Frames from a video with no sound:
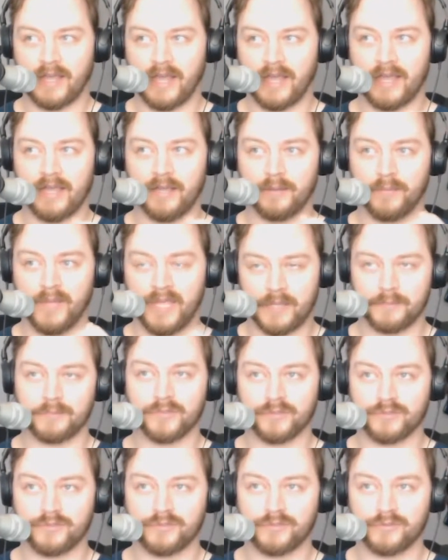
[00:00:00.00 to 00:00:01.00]
I am
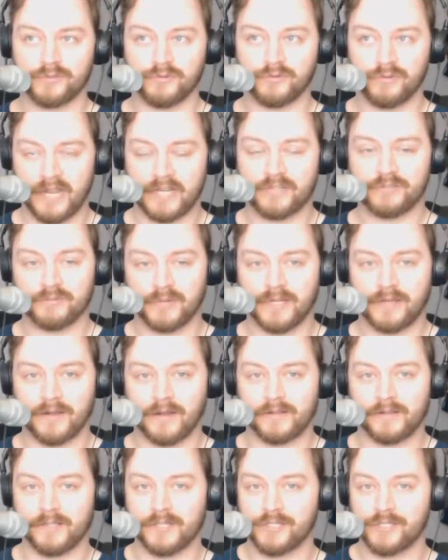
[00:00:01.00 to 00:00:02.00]
able to graduate
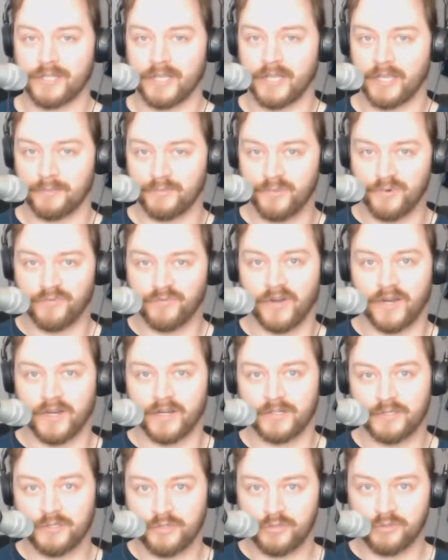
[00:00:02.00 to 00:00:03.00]
college and move on